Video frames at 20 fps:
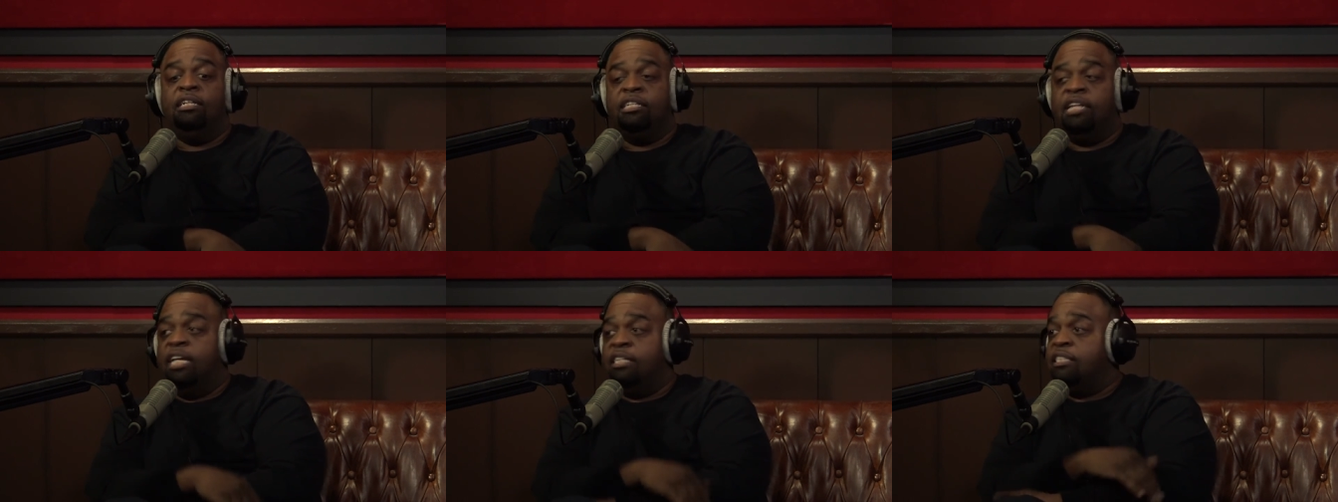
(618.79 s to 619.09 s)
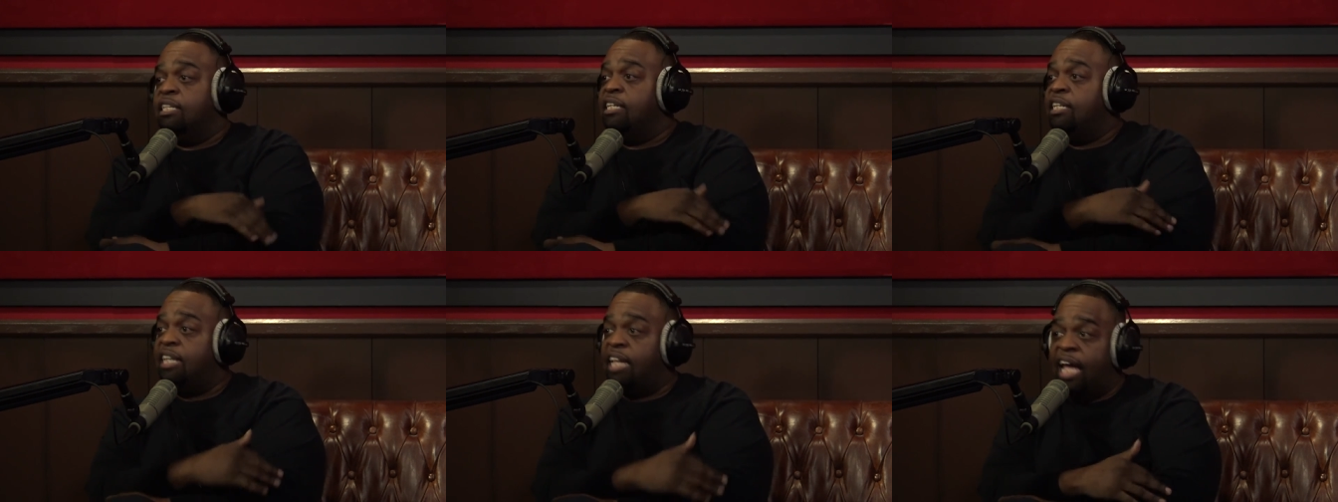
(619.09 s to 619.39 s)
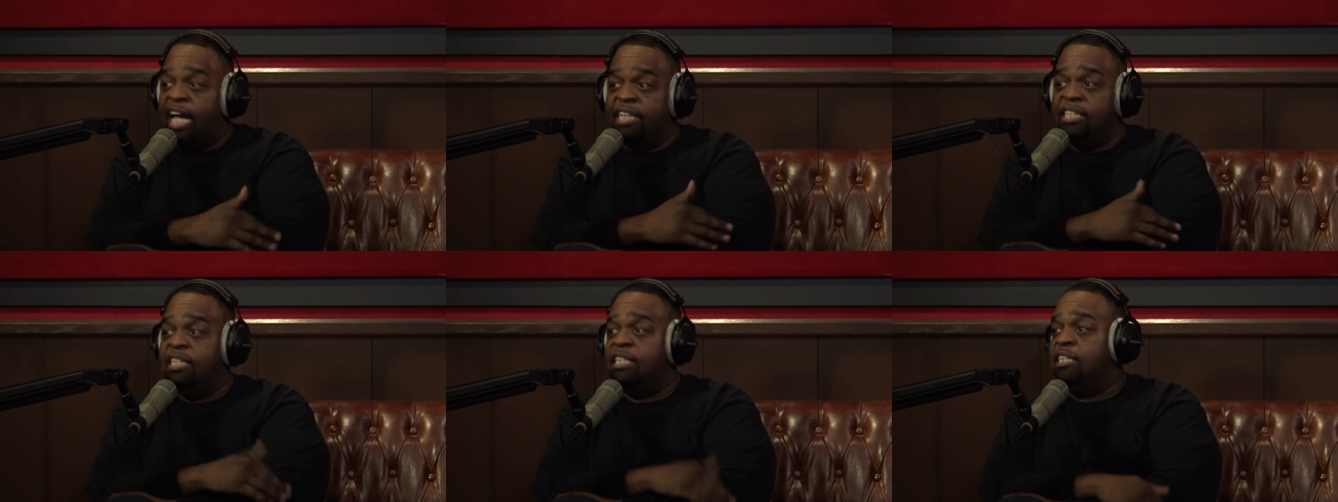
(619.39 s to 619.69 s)
that the
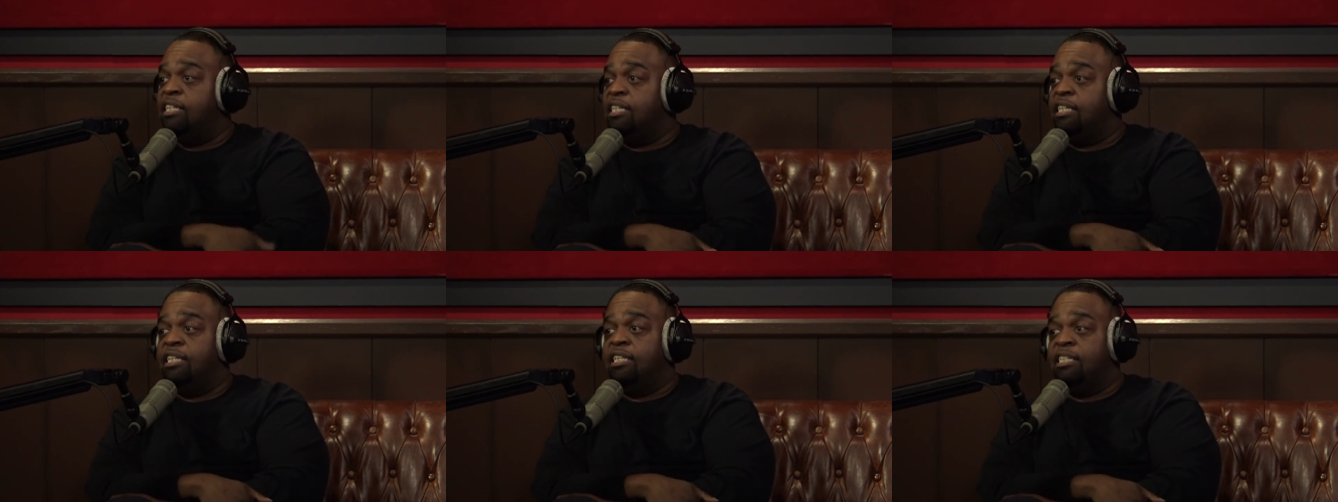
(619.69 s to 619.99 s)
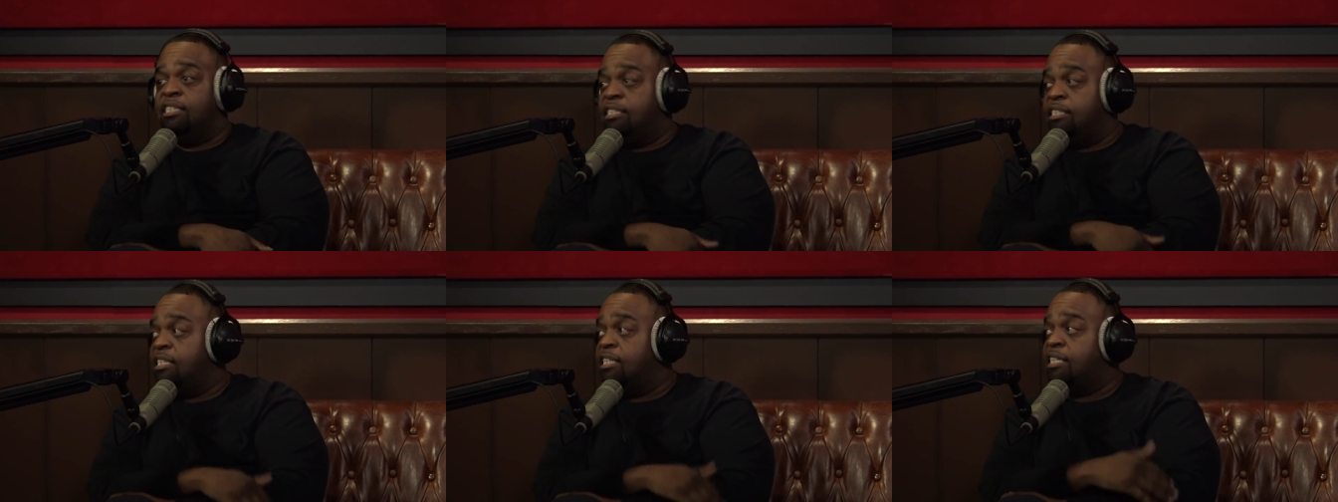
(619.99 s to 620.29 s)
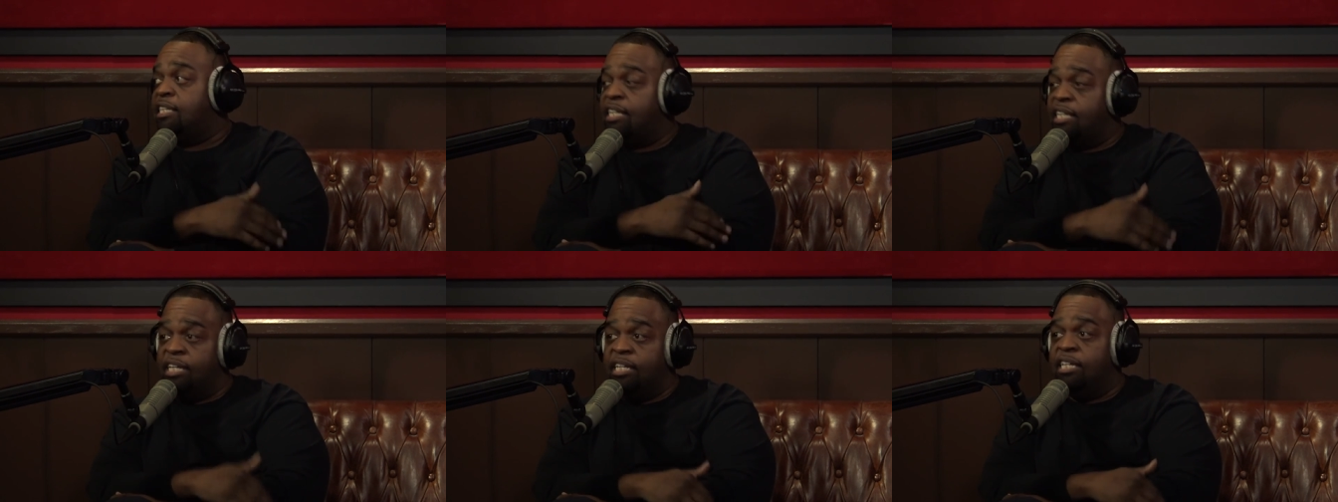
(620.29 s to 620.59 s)
lion is the
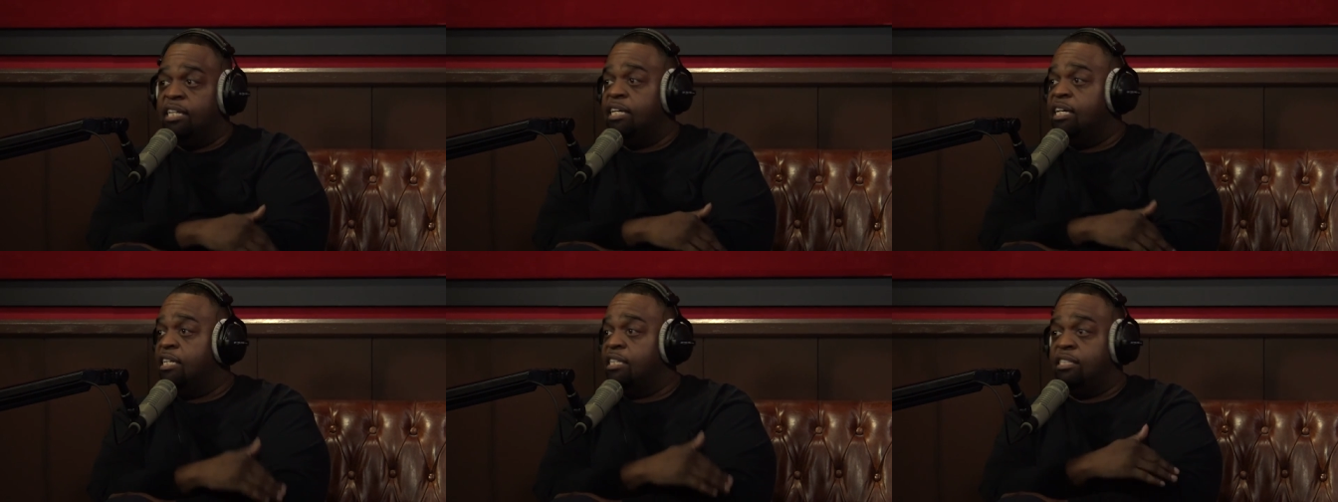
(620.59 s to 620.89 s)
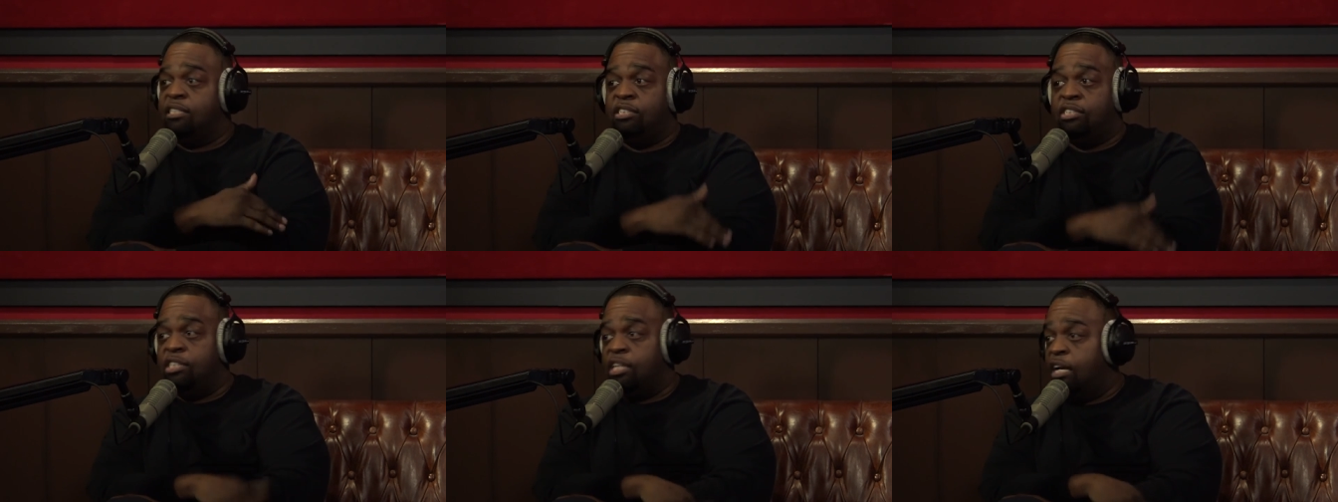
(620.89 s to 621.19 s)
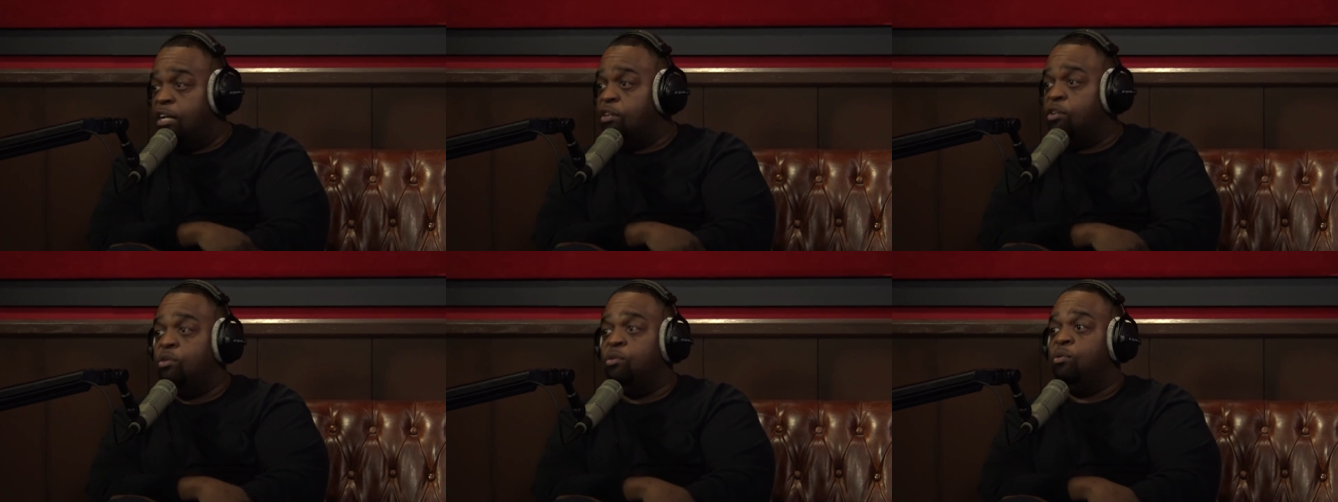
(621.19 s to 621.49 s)
king of the
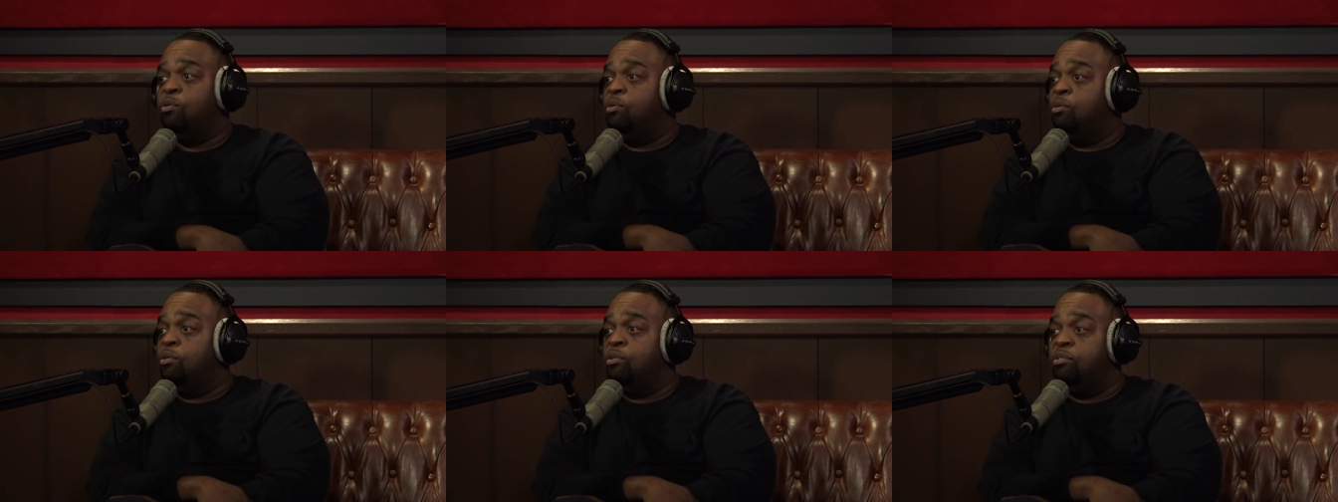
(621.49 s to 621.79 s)
jungle.